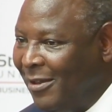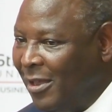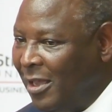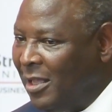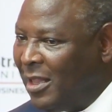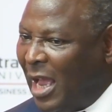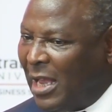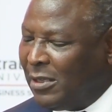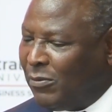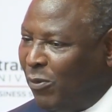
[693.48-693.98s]
It
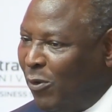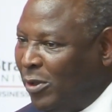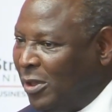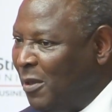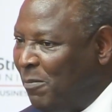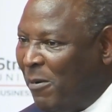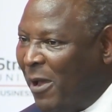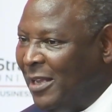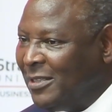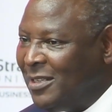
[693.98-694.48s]
has
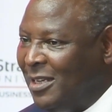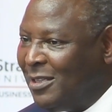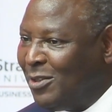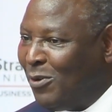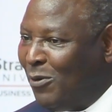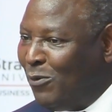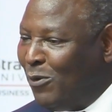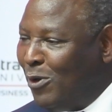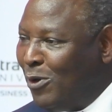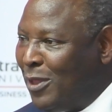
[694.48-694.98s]
40%
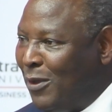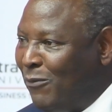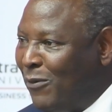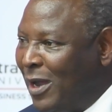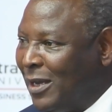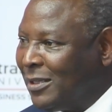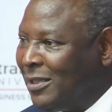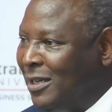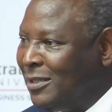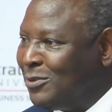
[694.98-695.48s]
of all the
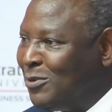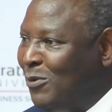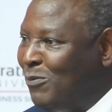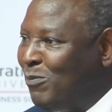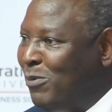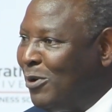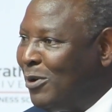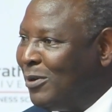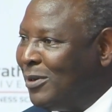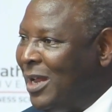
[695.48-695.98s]
factors of
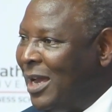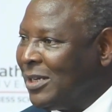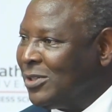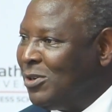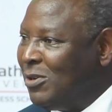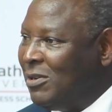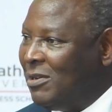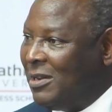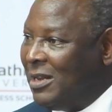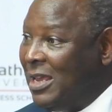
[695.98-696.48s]

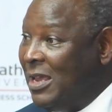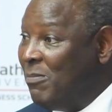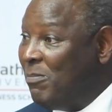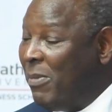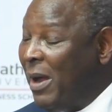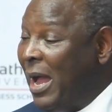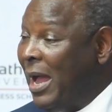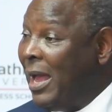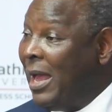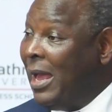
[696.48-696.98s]
production,
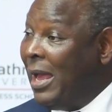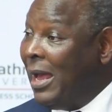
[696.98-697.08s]
labor,